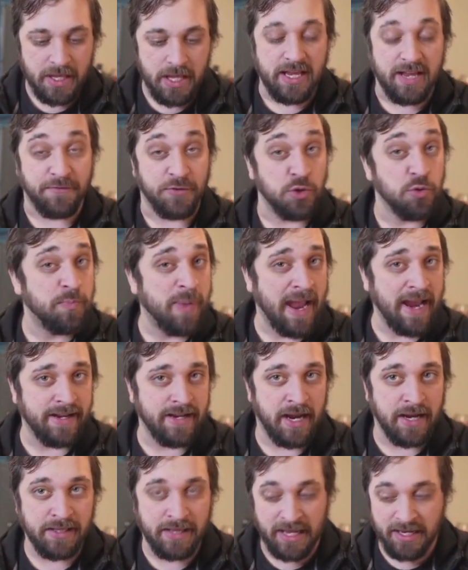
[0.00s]
If you pay
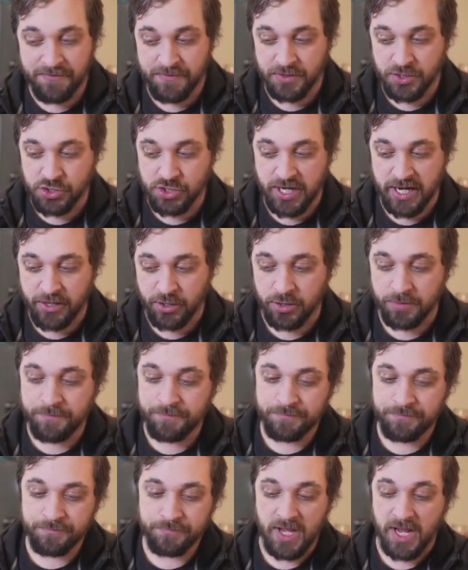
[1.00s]
9 life into Chainer,
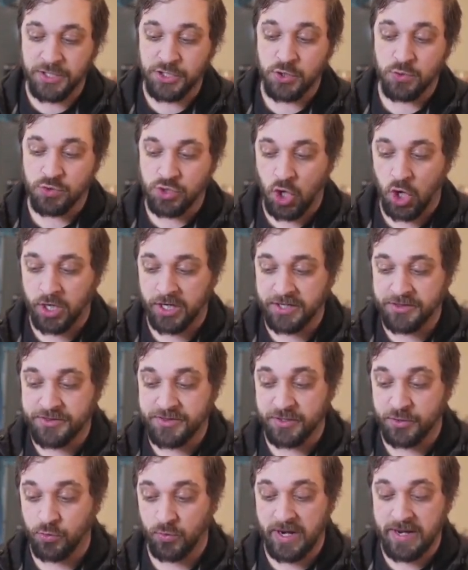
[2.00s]
and you target
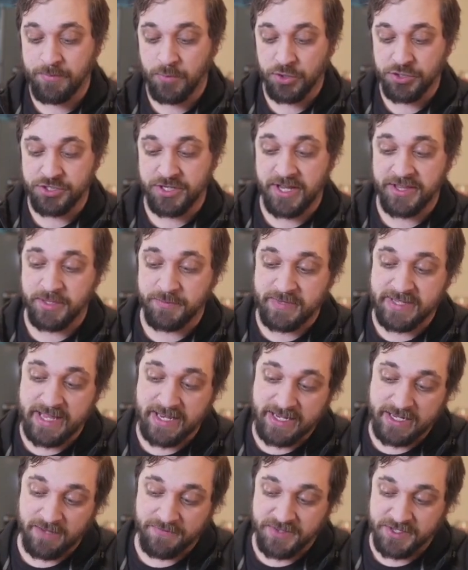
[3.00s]
the Grey Merchant at the
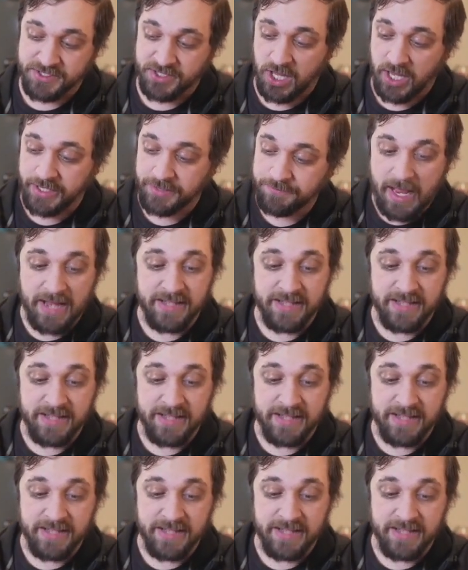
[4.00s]
beginning of this line,